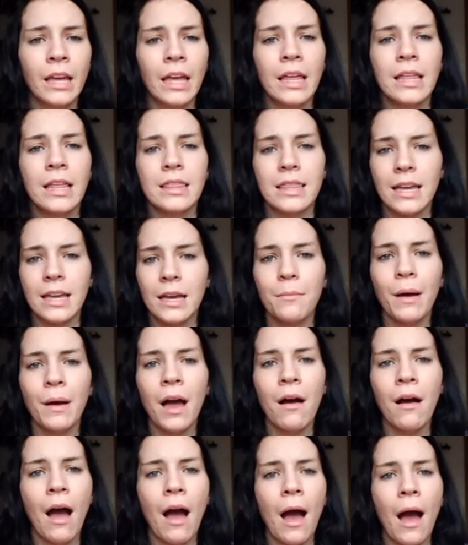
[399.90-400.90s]
Think about
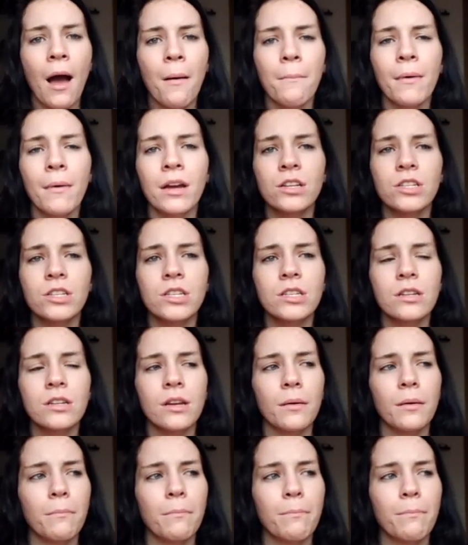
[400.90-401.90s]
how much
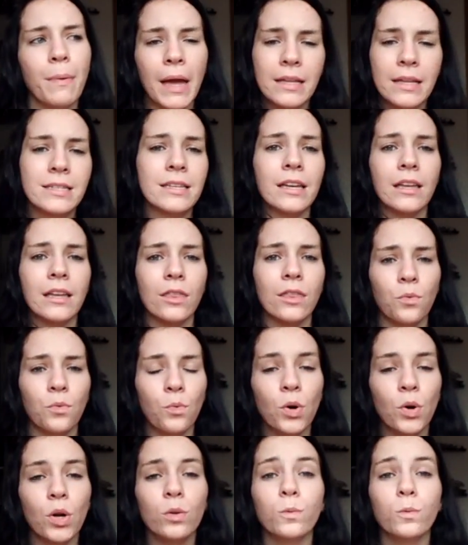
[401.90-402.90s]
better the
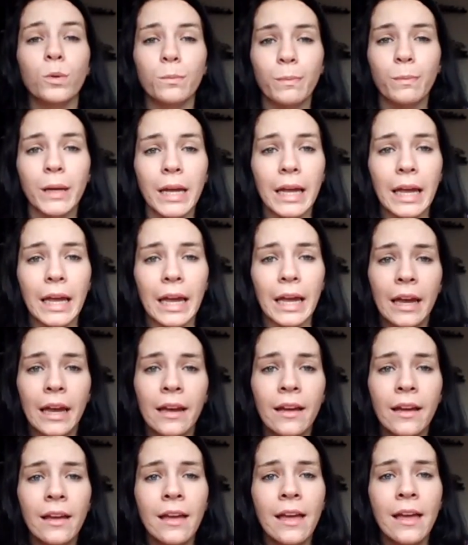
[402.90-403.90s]
world would be
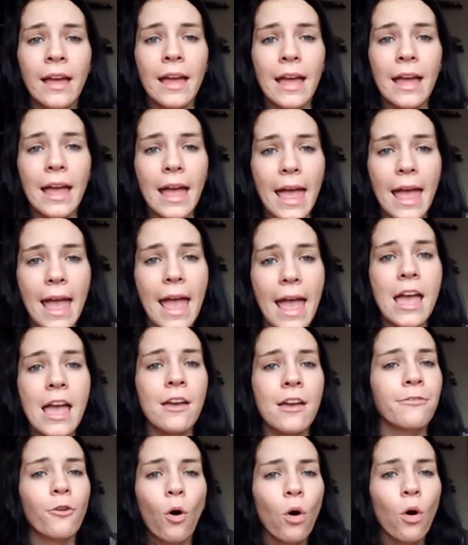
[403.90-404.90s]
if
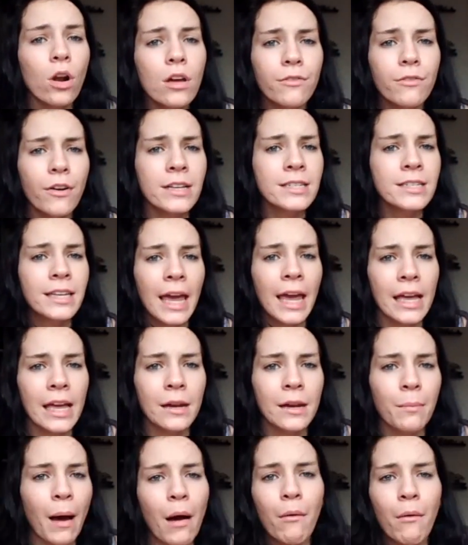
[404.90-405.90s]
all of us cared
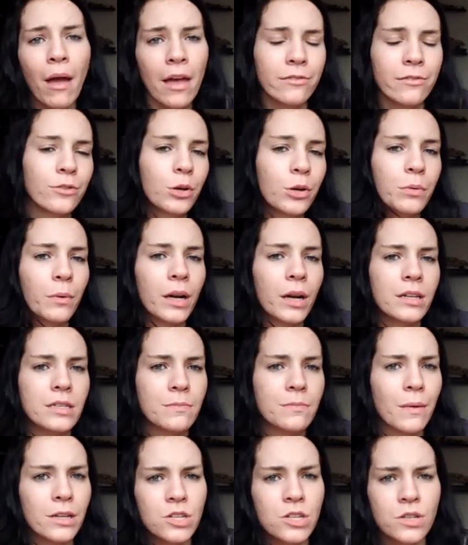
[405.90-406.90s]
about everyone as
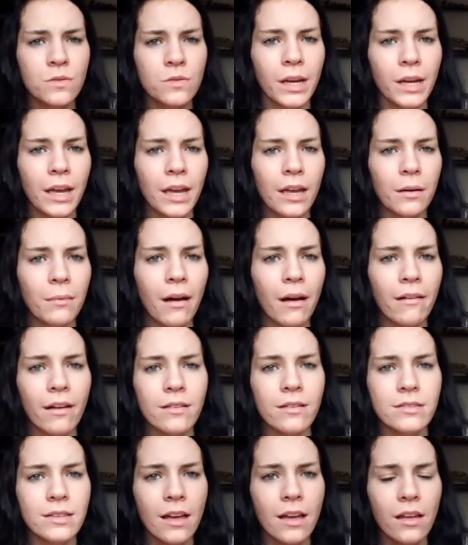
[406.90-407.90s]
much as we cared about
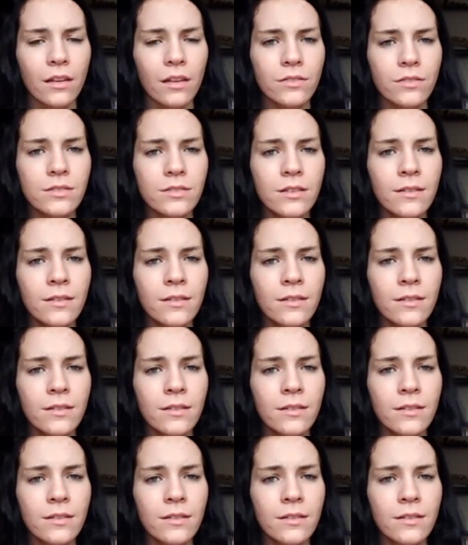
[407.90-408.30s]
ourselves.